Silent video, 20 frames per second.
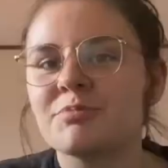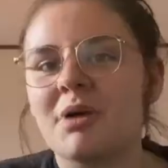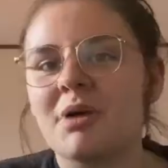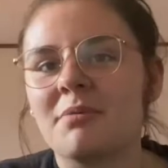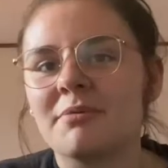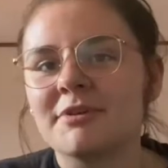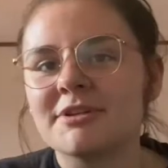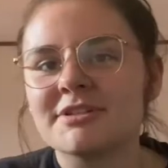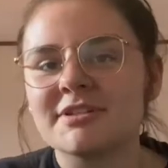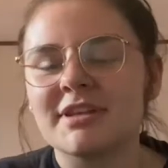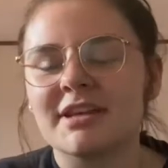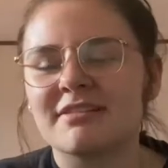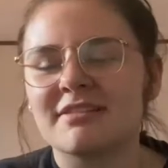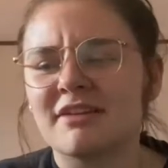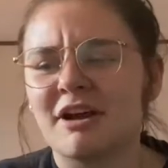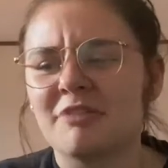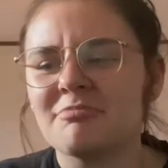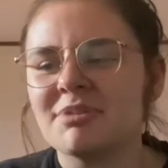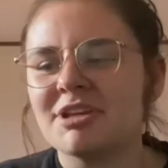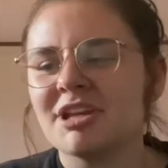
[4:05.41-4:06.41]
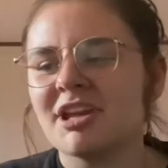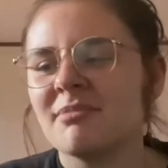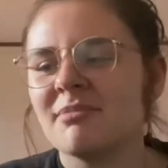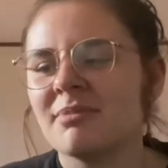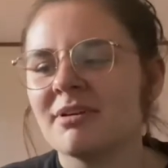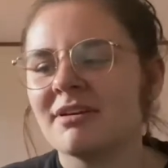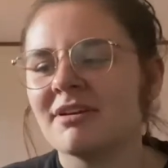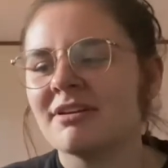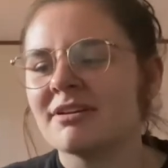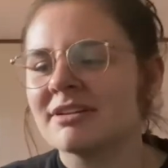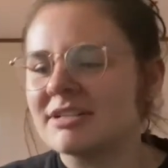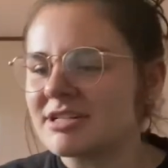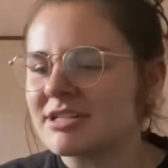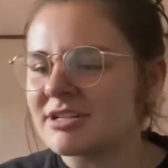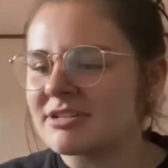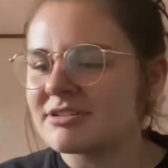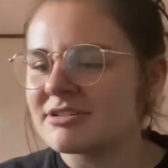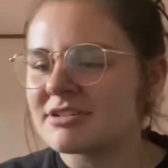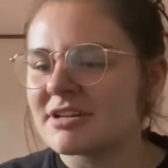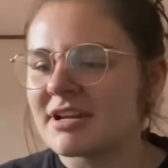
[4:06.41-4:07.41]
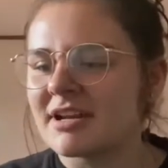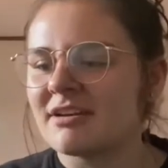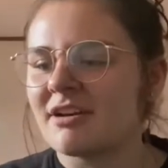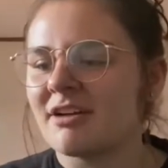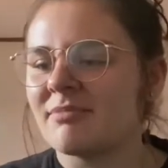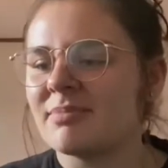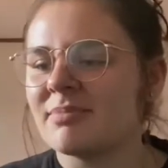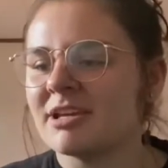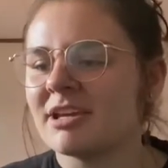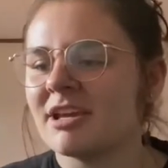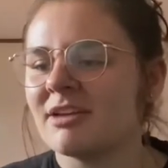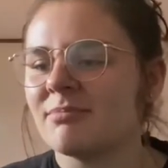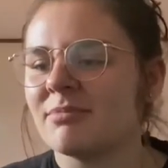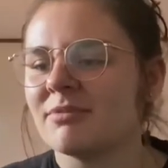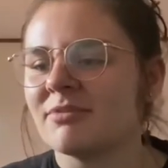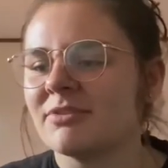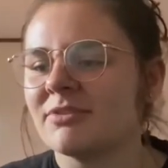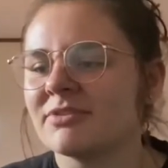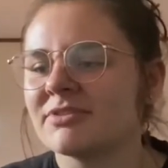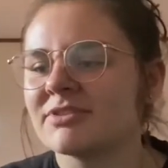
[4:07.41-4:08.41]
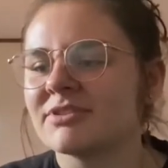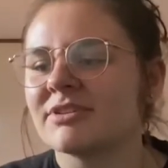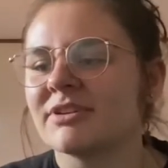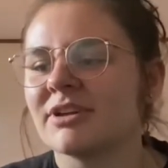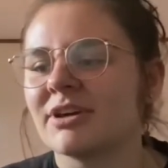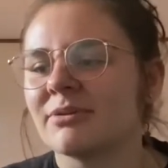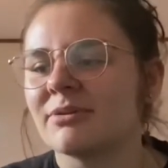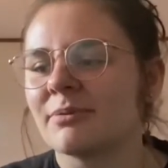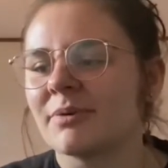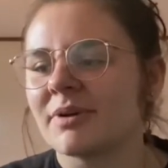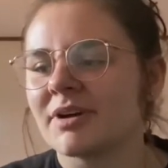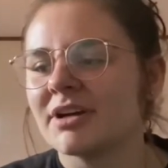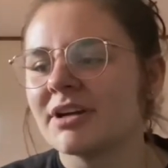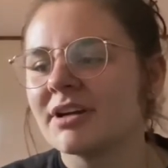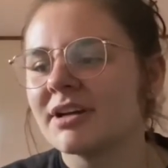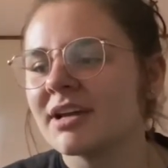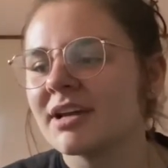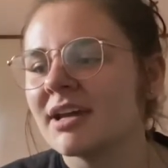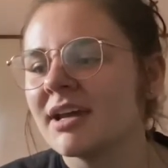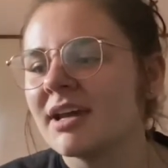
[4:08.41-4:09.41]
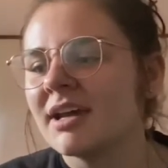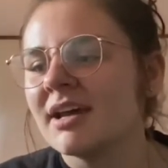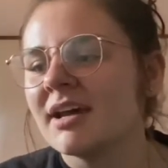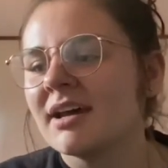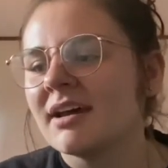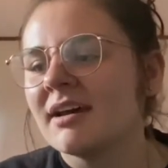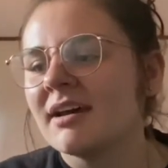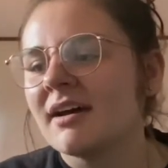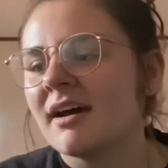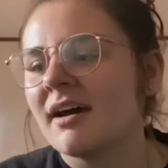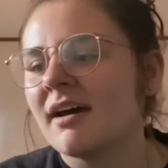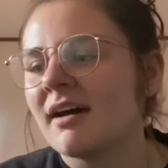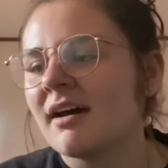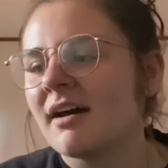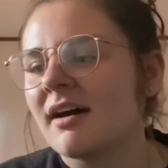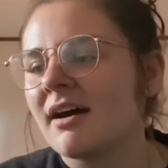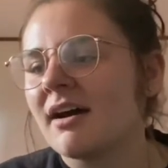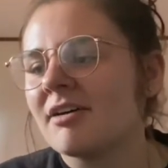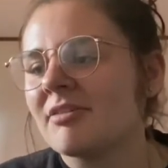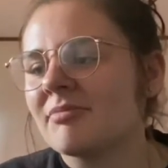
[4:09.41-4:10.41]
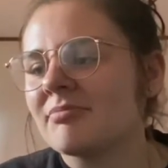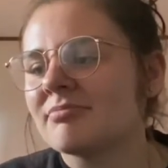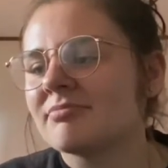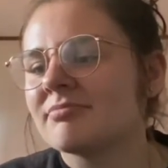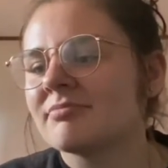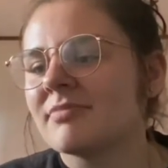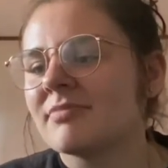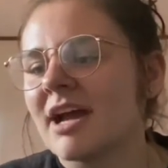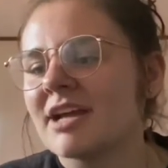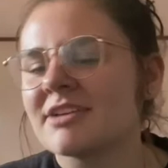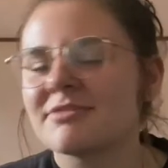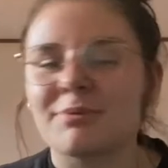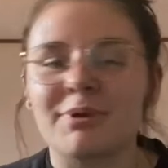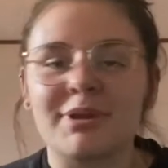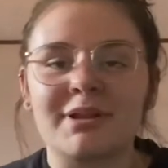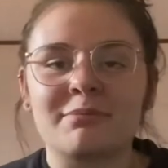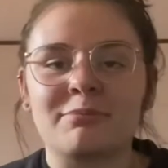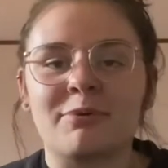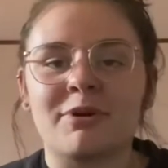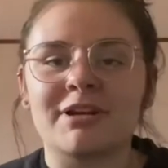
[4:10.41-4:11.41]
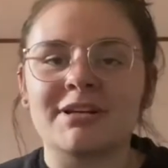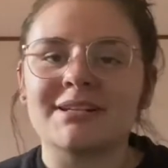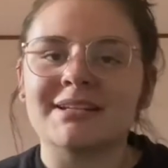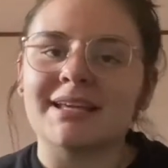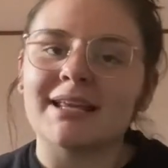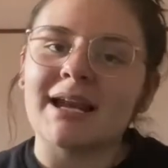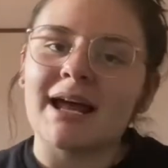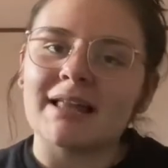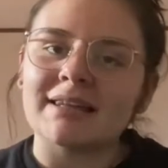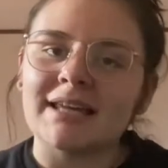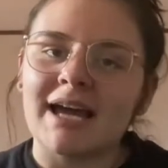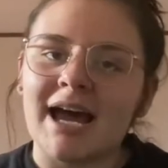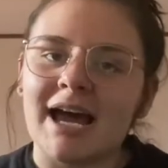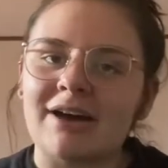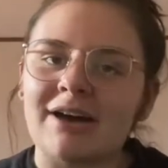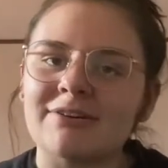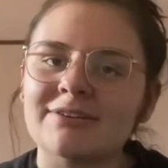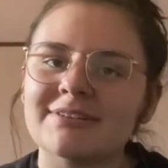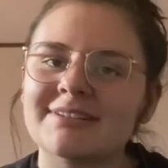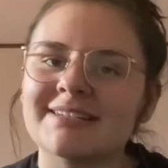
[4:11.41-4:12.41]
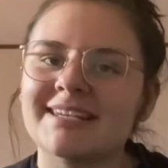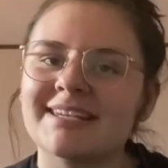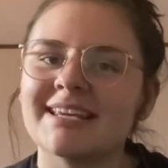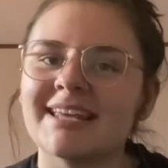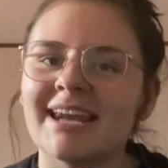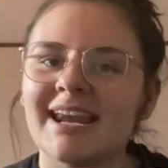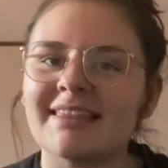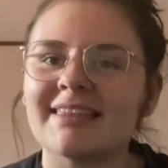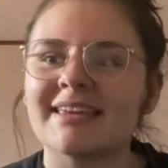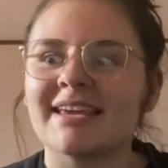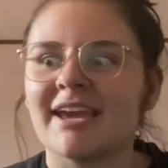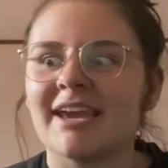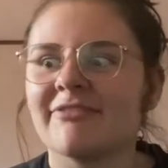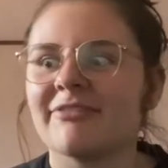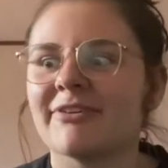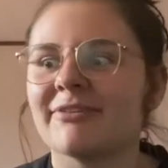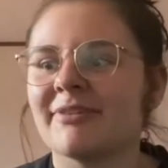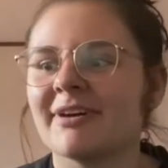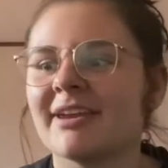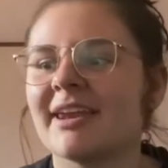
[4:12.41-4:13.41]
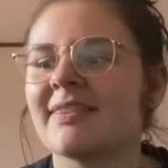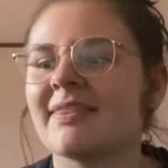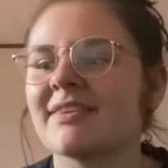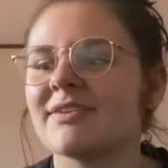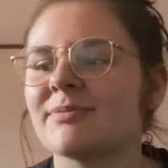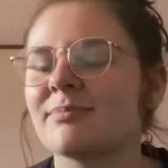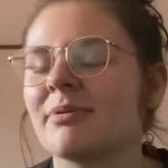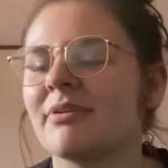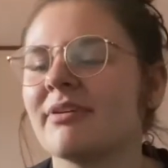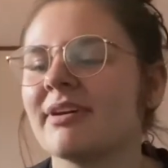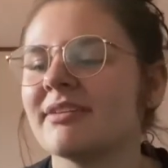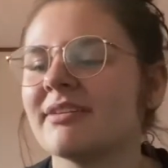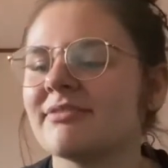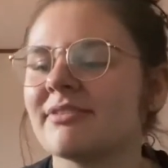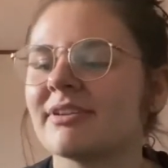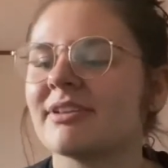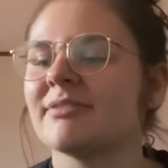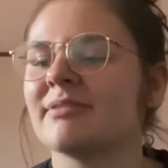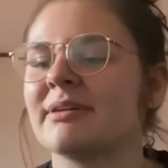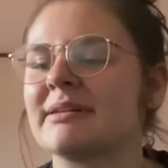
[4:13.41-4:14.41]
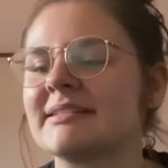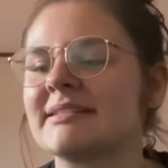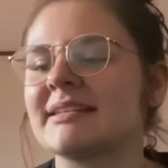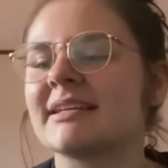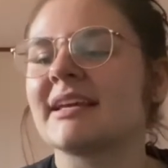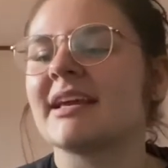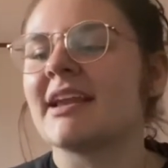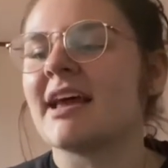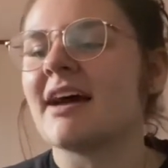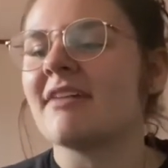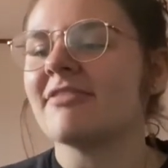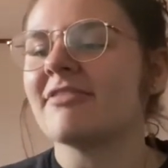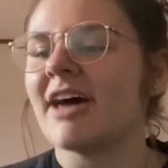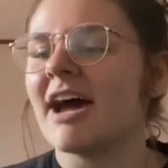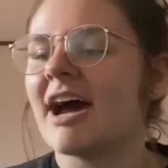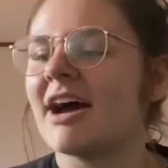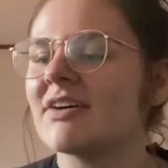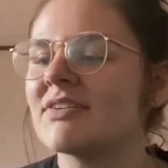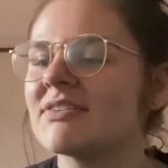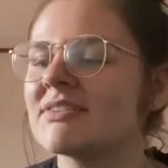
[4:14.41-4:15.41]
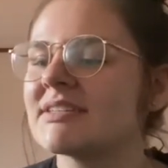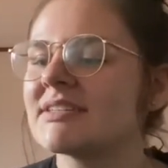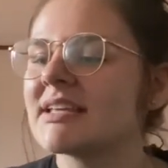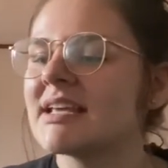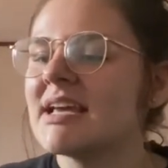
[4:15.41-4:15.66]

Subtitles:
Probably just like not being able to go to church and not being able to go to work. I just really wanted to get out of the house. And I think everyone at this point really wants to get out of the house.